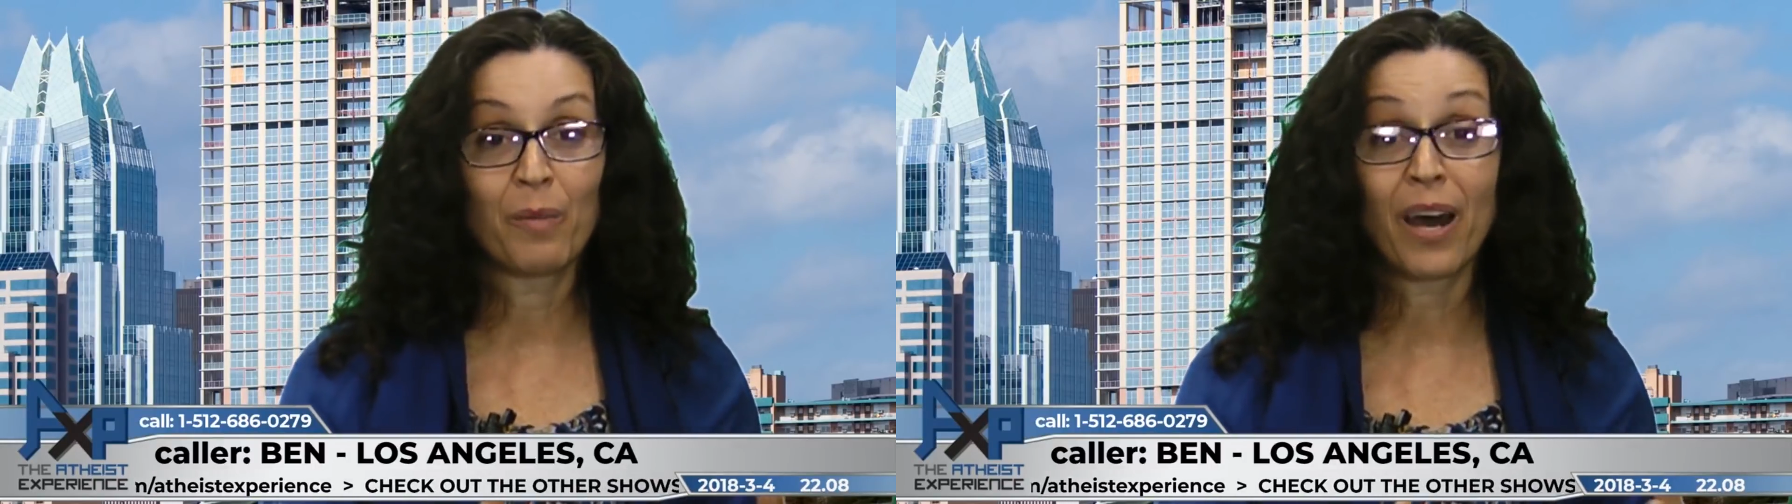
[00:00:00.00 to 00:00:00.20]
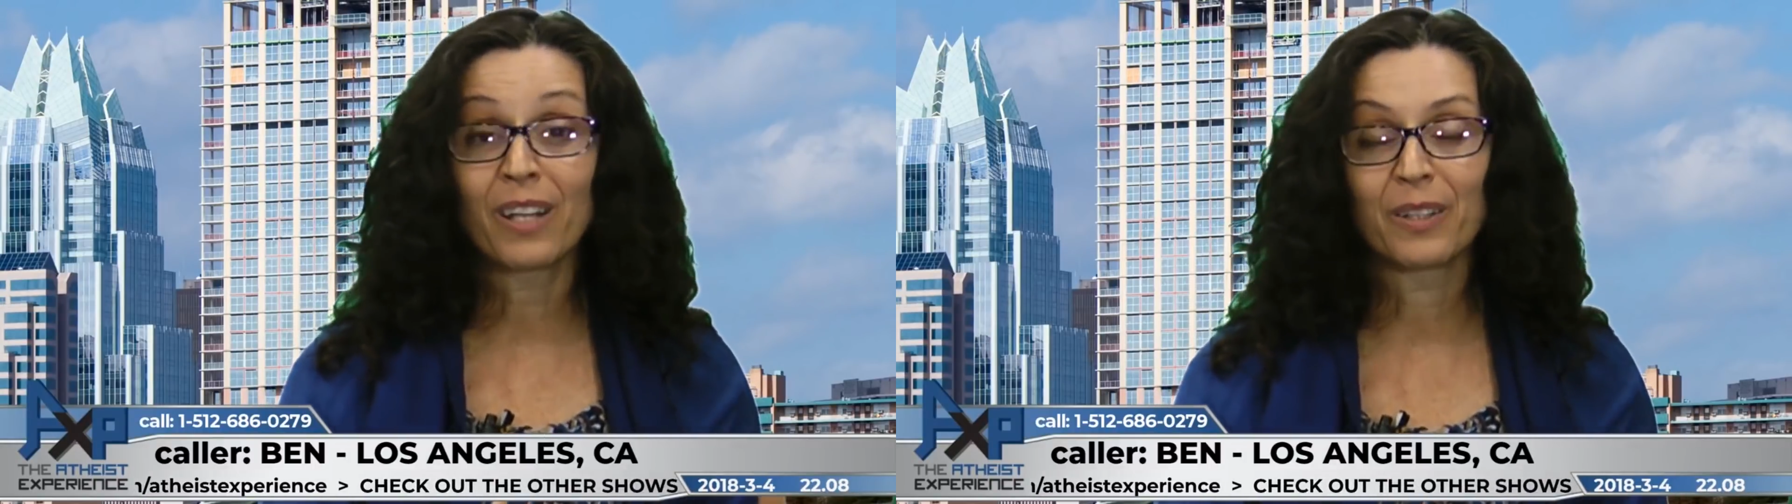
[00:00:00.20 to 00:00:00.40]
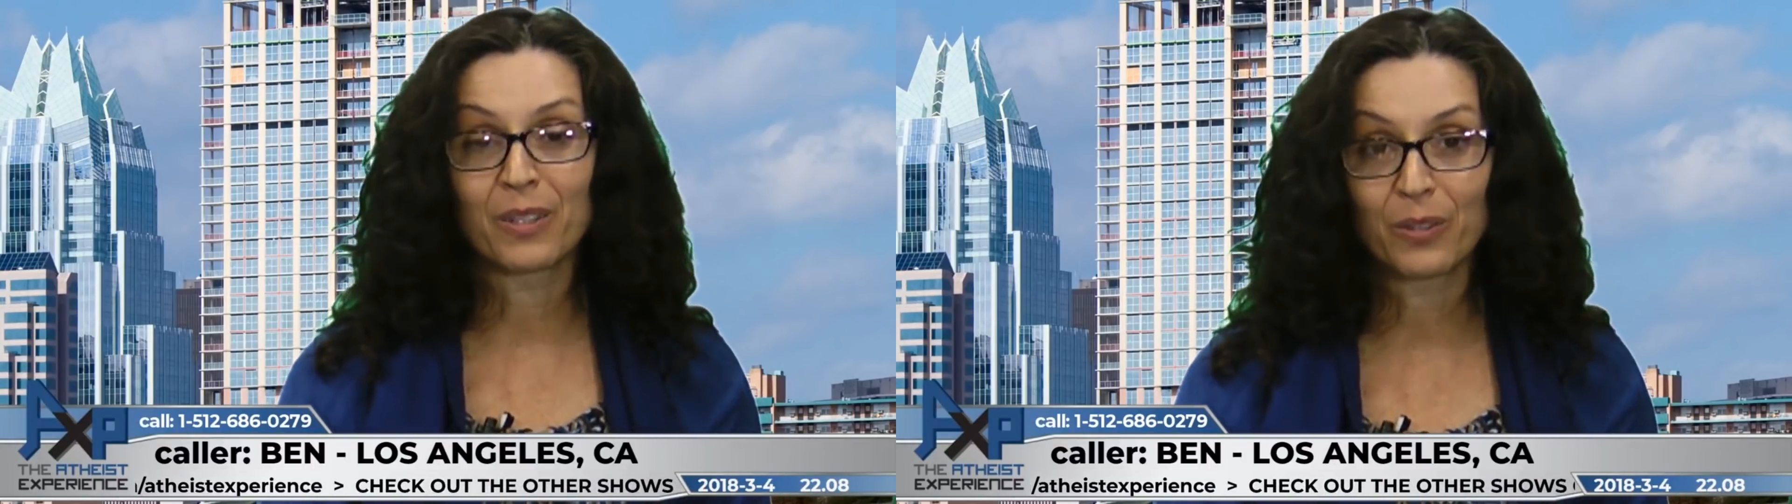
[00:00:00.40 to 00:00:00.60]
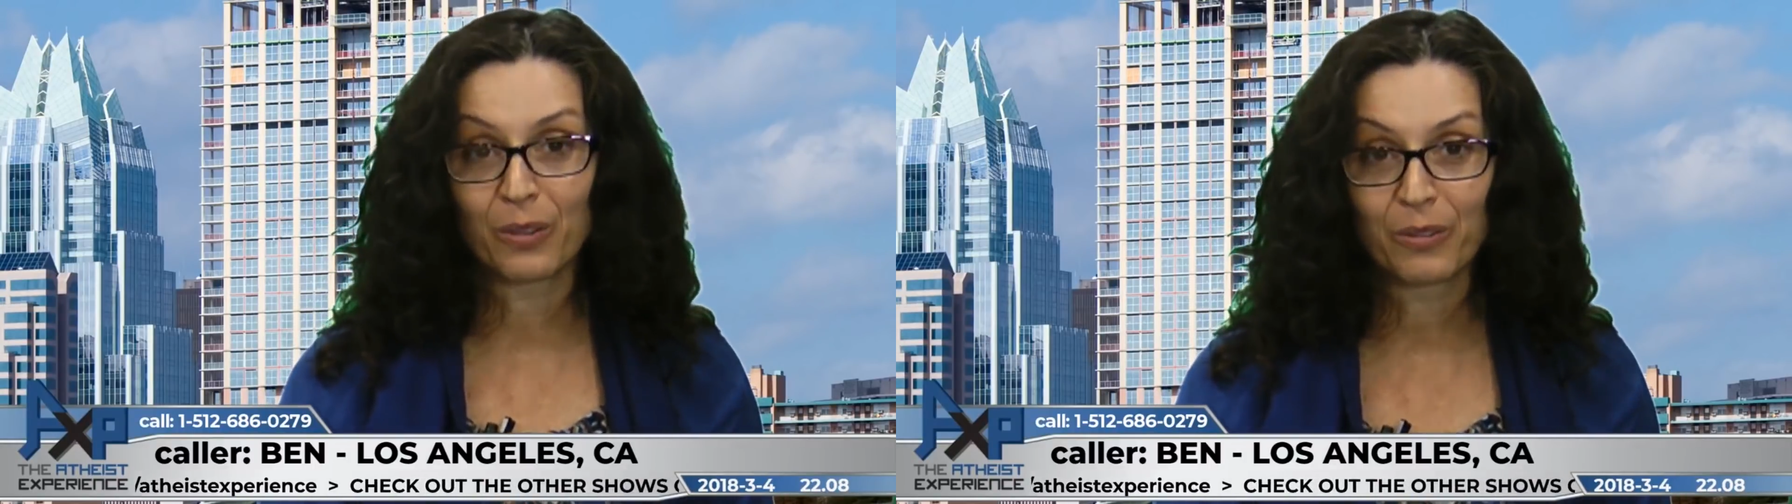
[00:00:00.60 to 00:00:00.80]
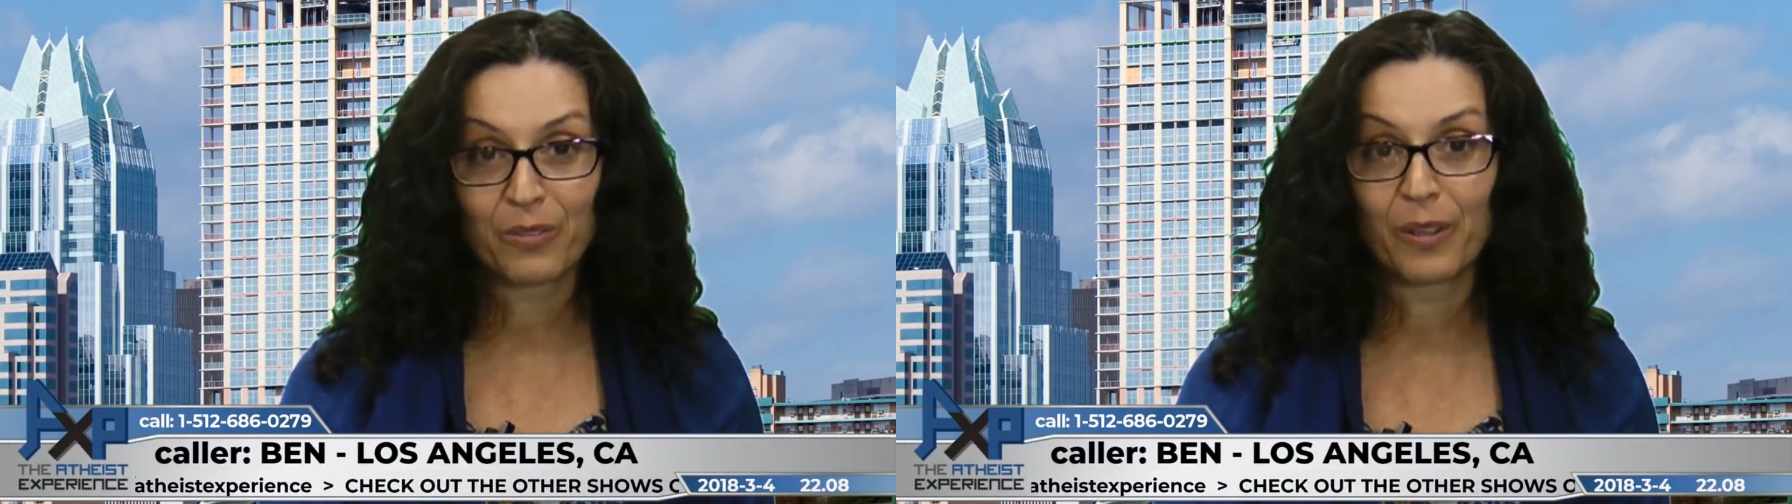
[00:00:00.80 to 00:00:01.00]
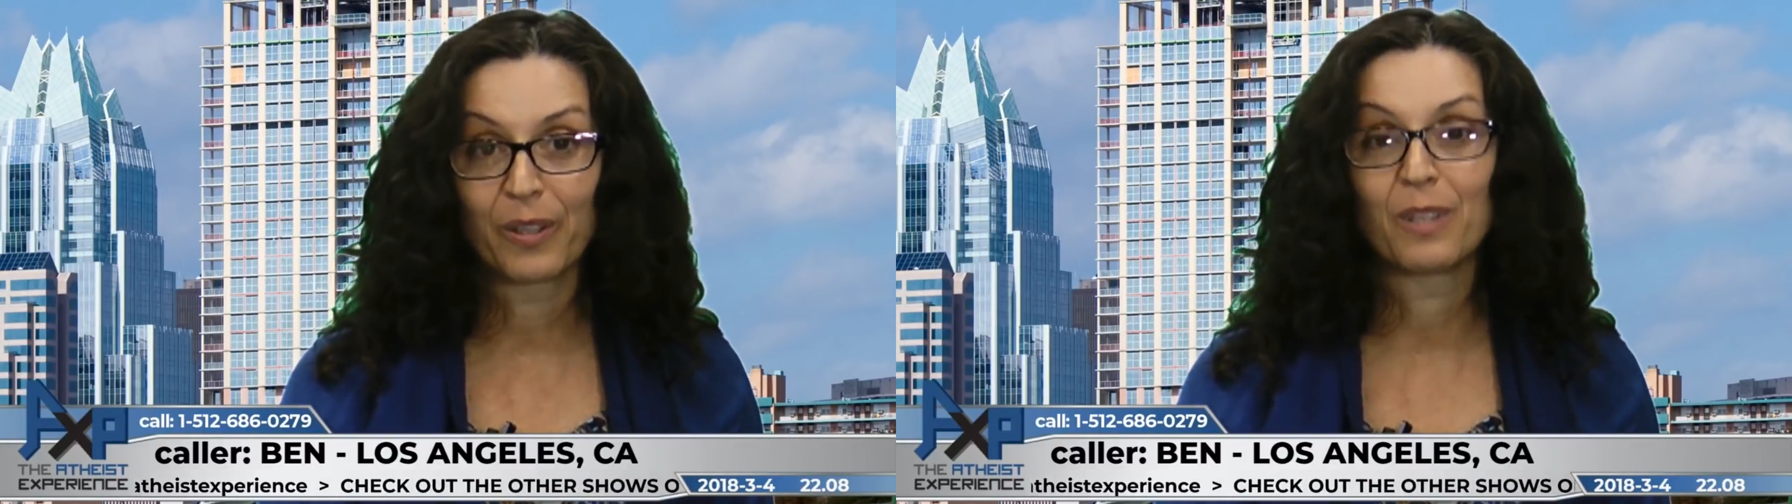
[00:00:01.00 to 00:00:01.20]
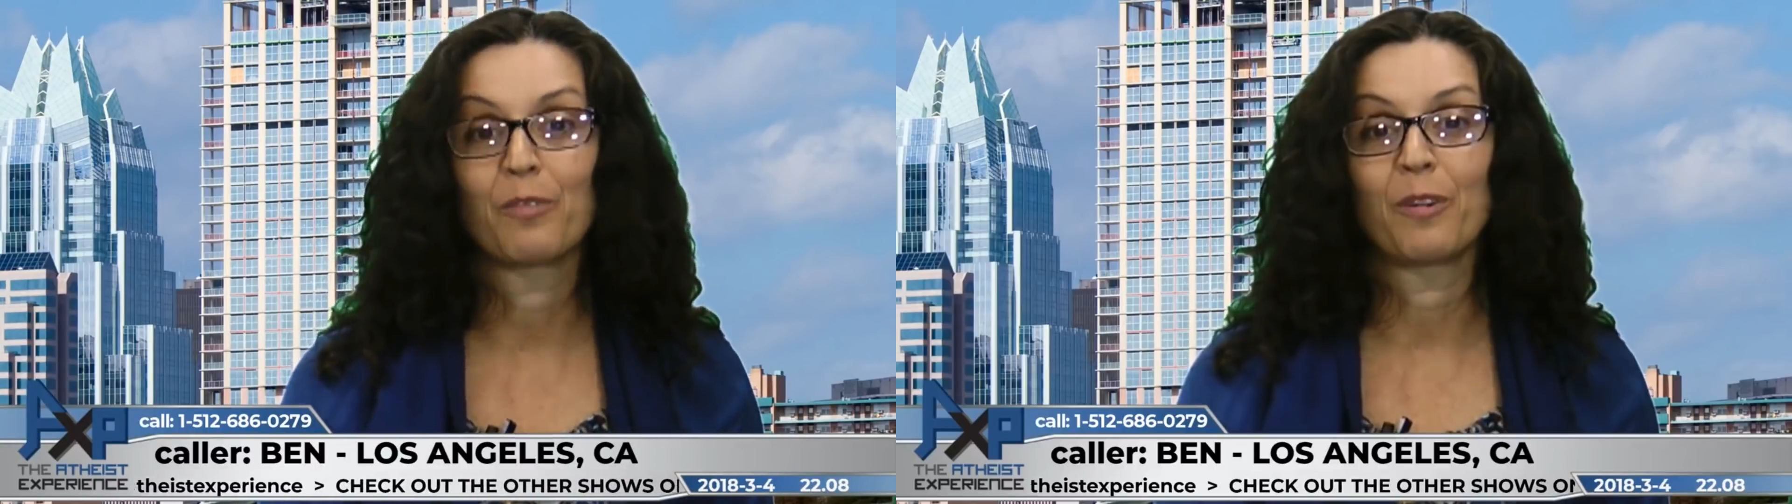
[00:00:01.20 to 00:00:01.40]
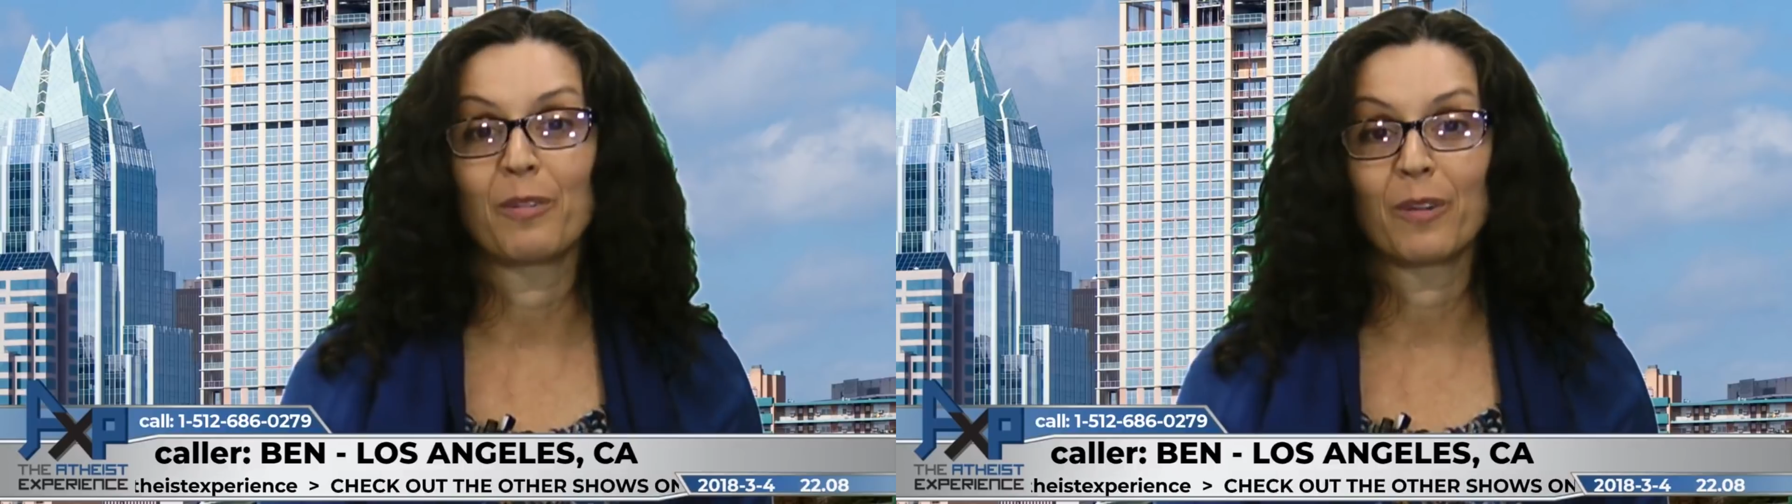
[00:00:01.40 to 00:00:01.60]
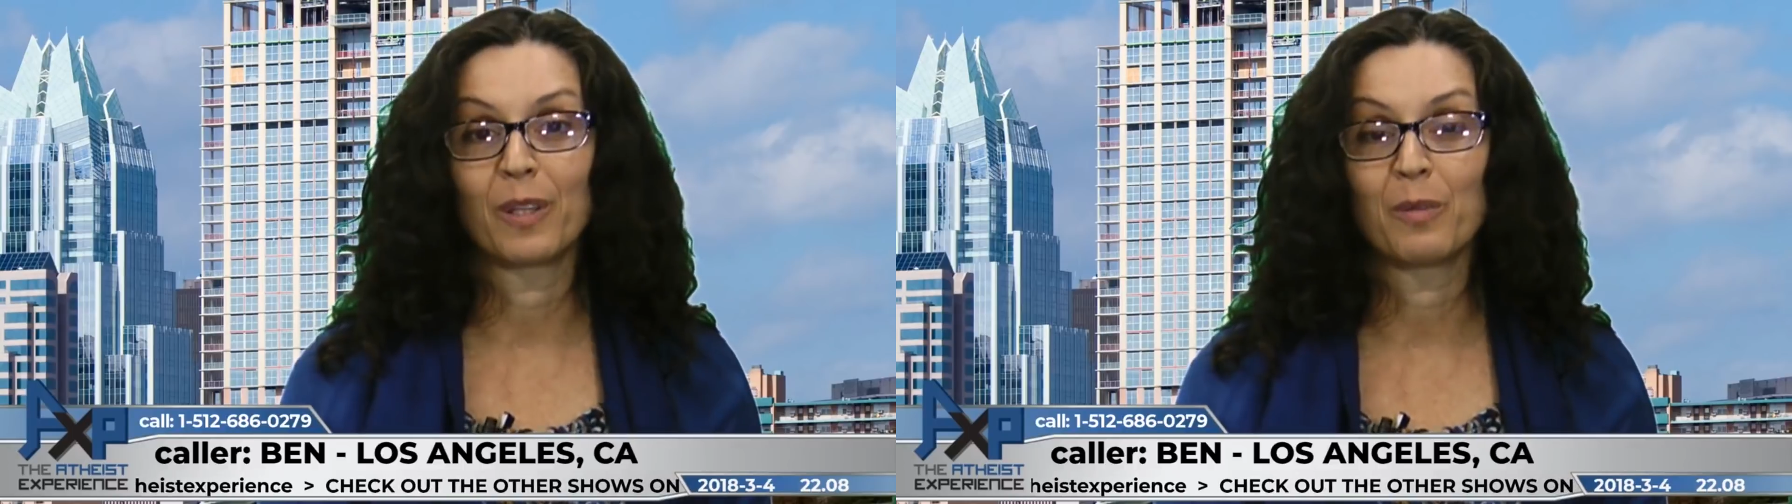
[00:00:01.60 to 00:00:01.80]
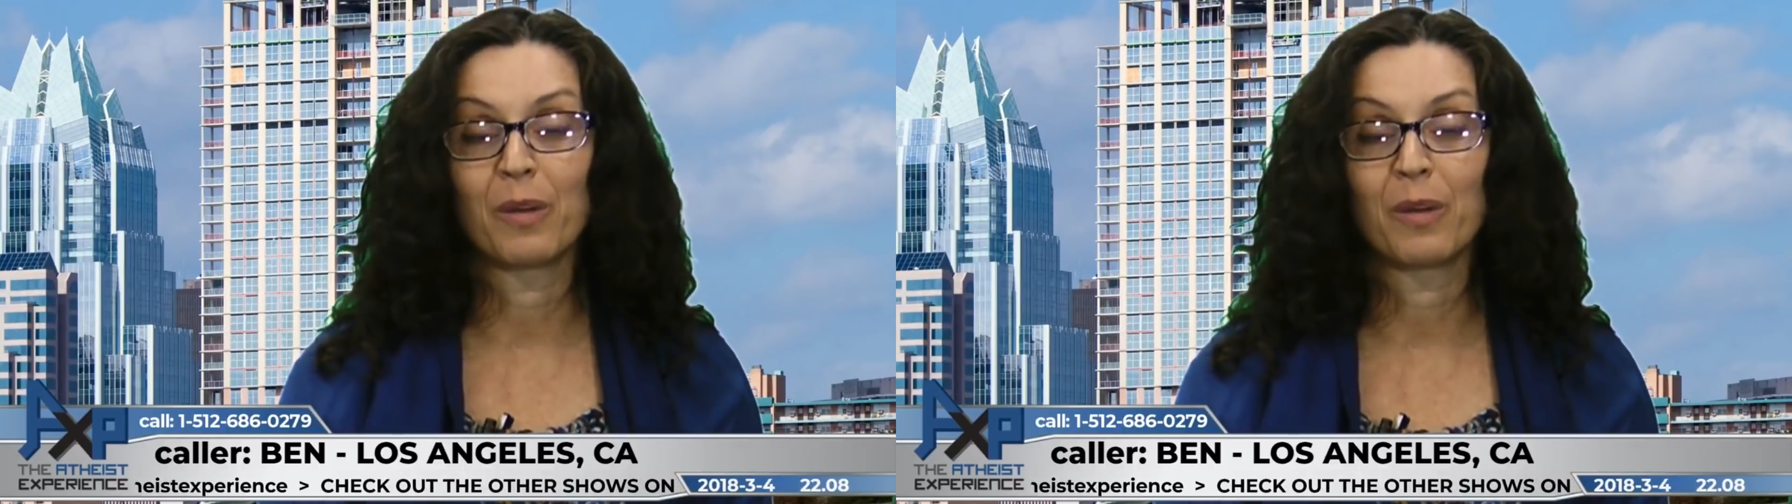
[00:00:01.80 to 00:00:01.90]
the model of the soul was very different, right?